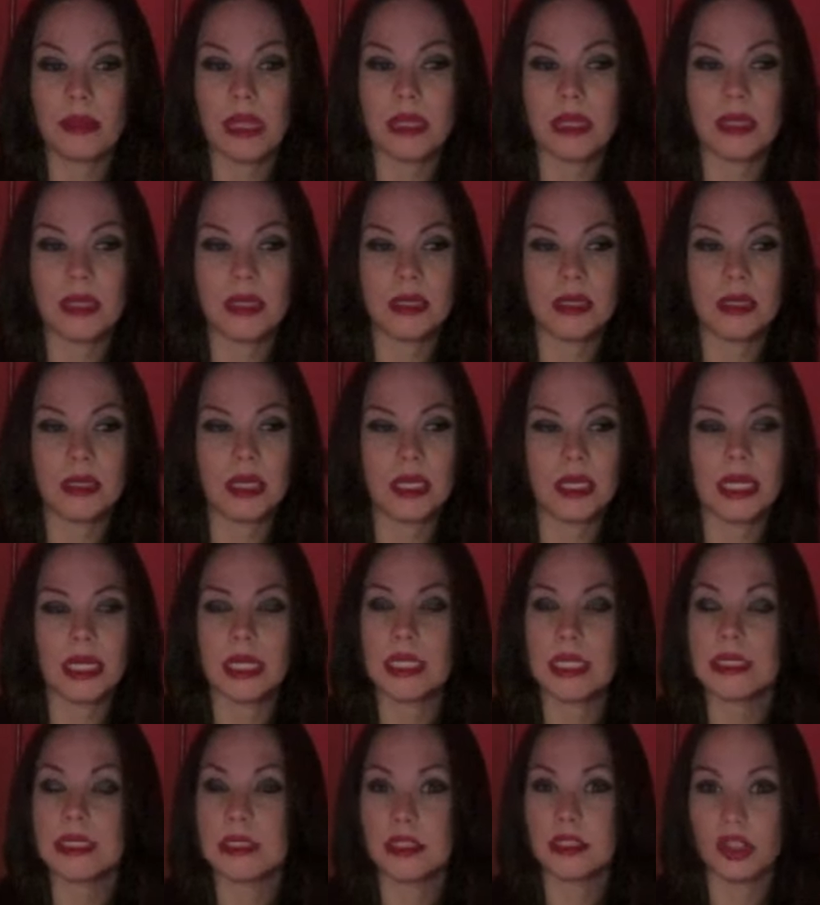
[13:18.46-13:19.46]

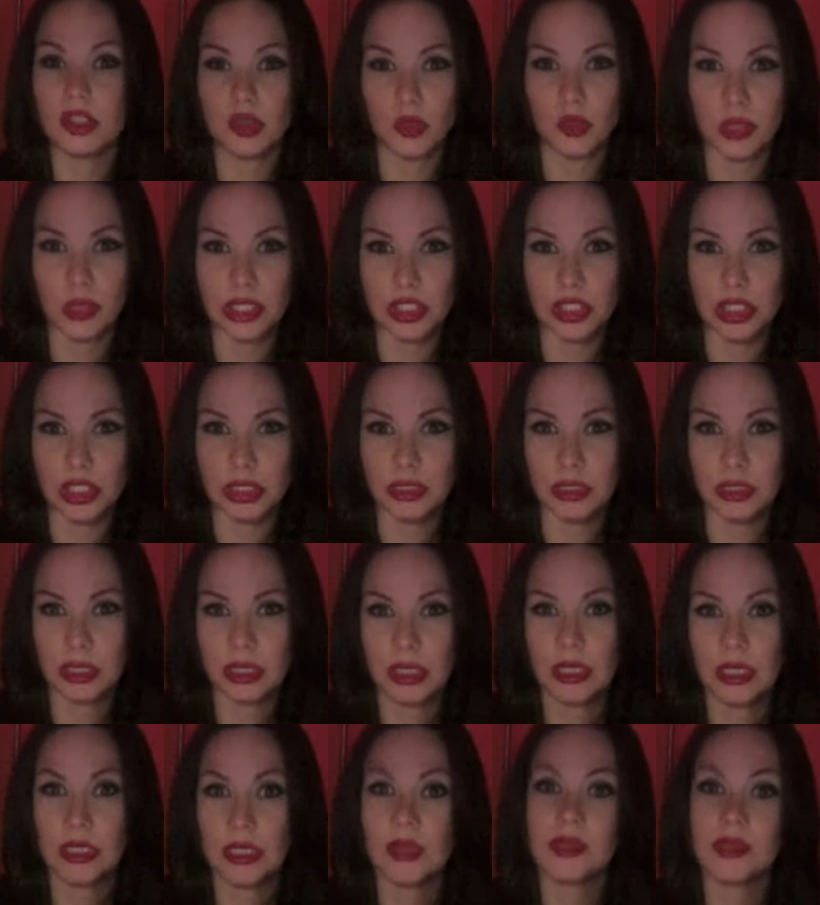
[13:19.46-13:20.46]
any situation.
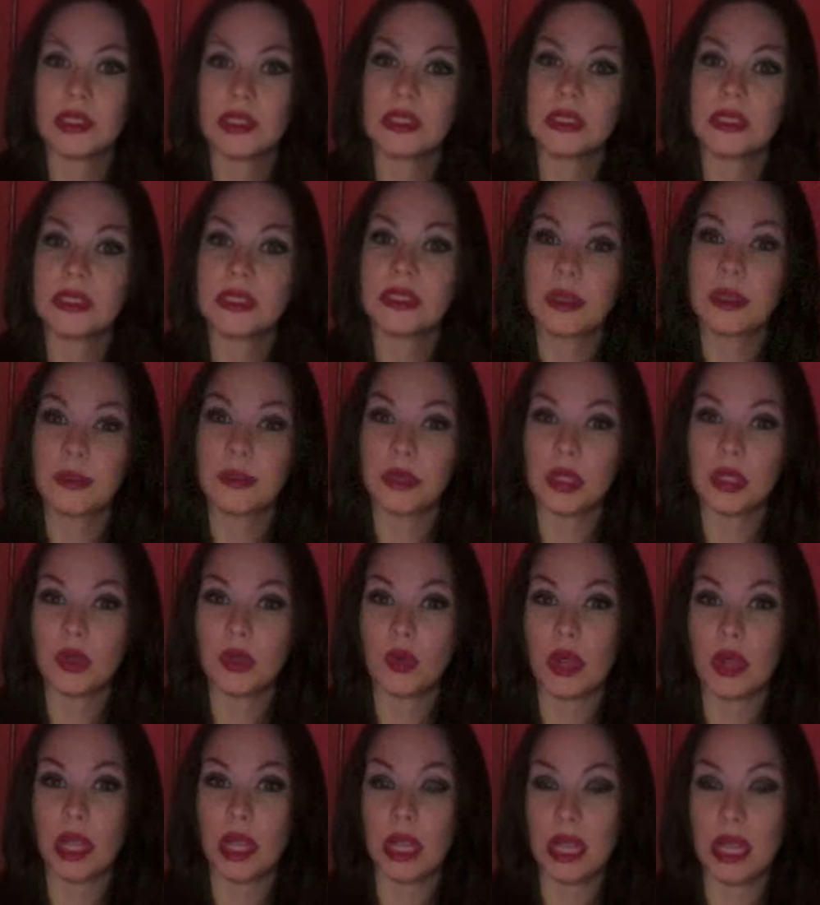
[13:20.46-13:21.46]
This is somebody
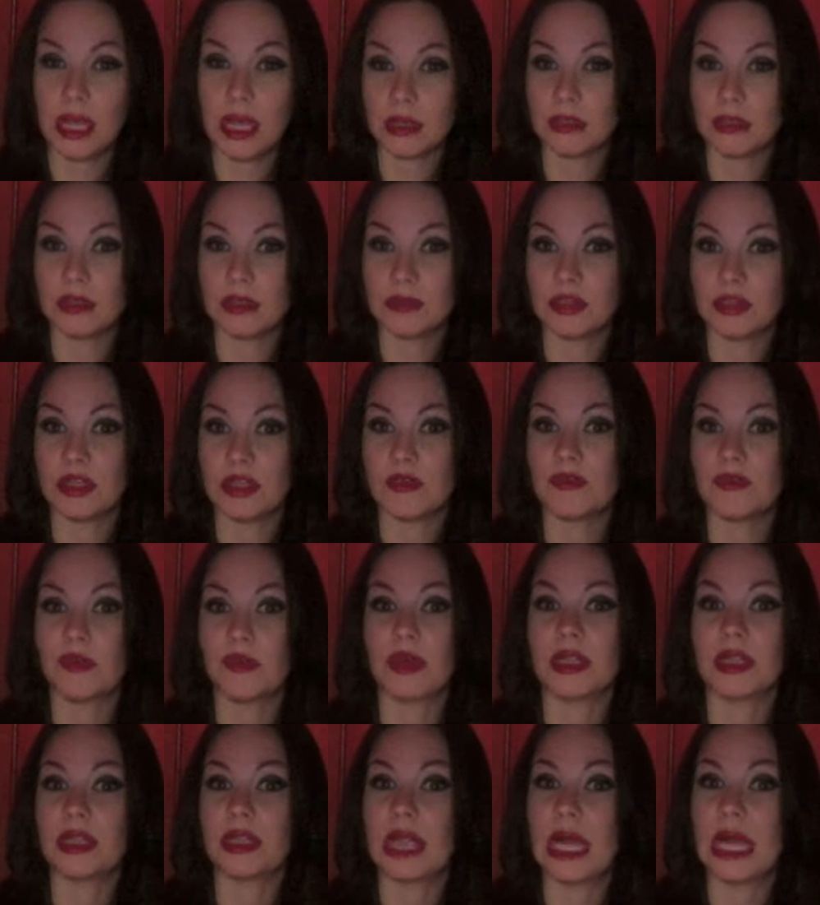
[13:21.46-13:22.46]
who handles themselves
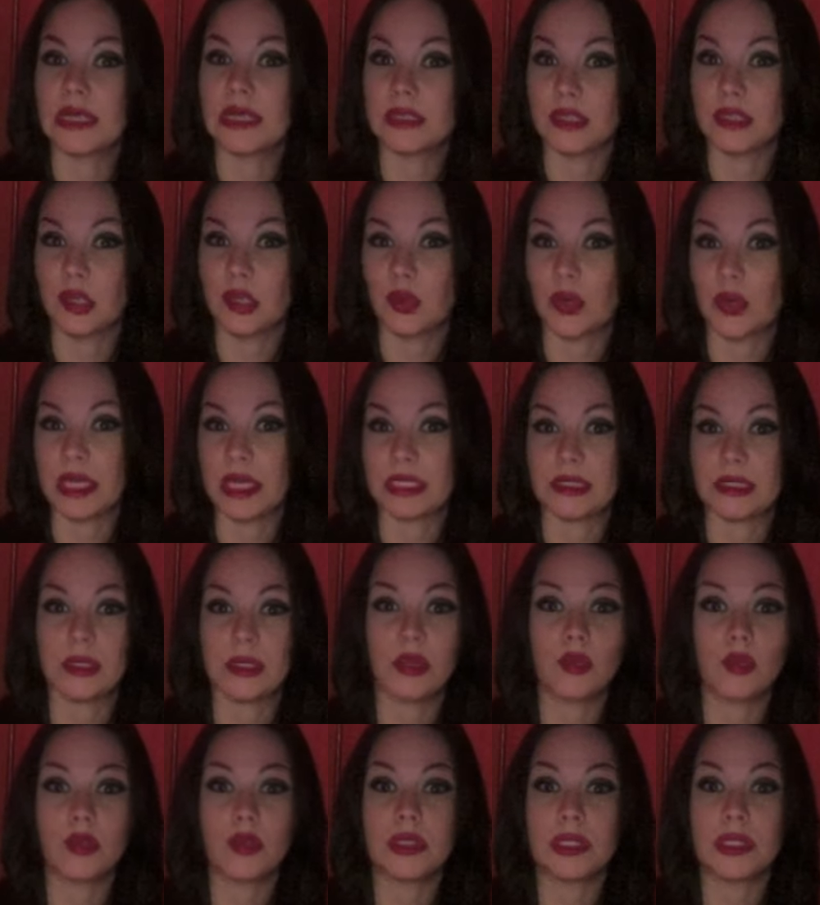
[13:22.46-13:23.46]
with class and grace. In
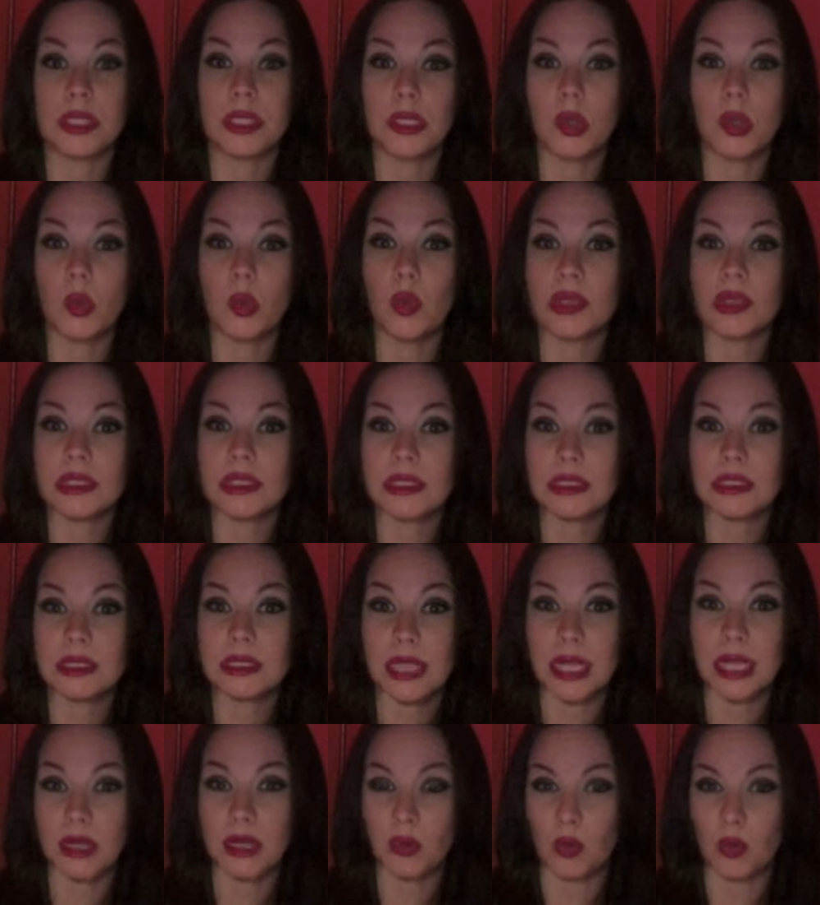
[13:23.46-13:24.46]
other words, they know what to
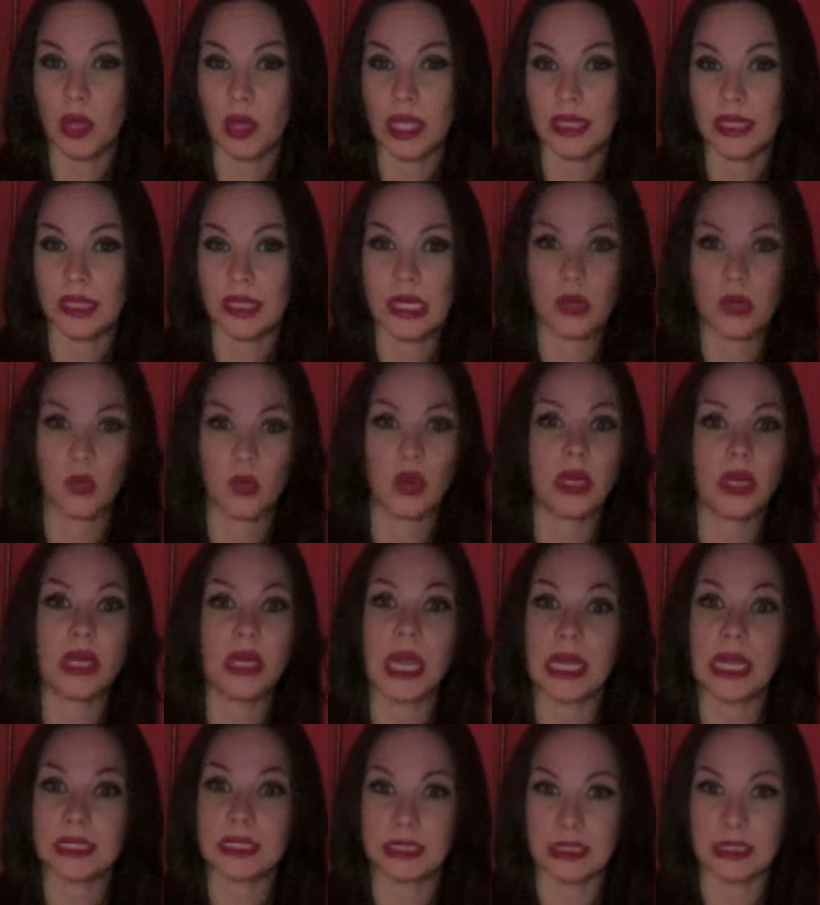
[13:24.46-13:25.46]
say and when and what
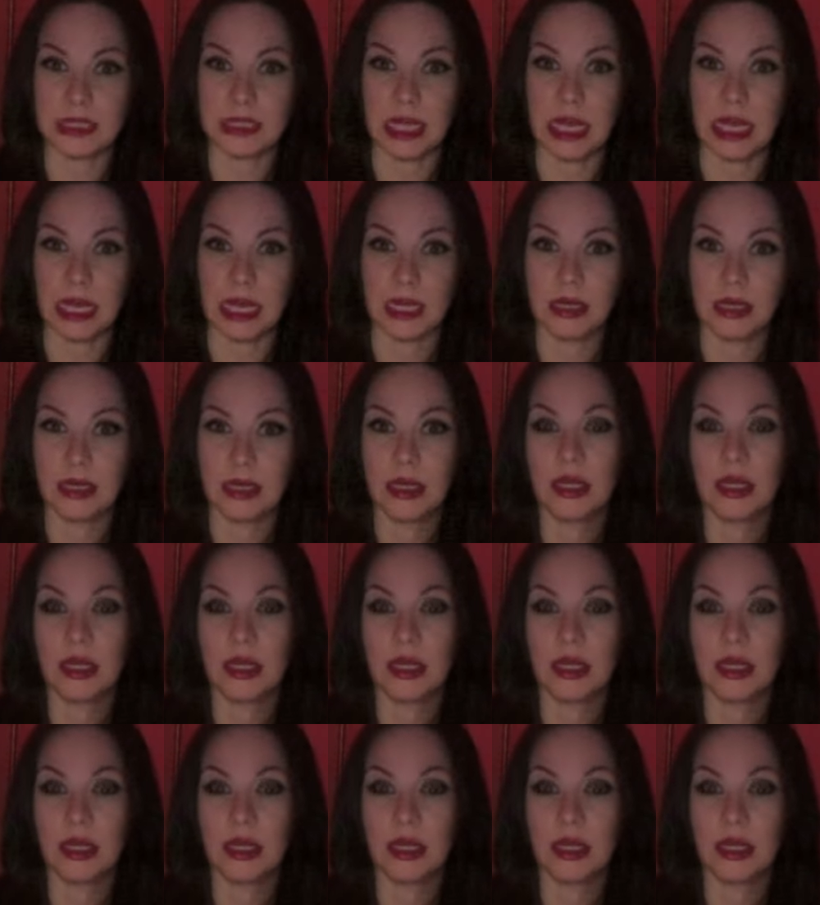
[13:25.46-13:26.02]
not to say.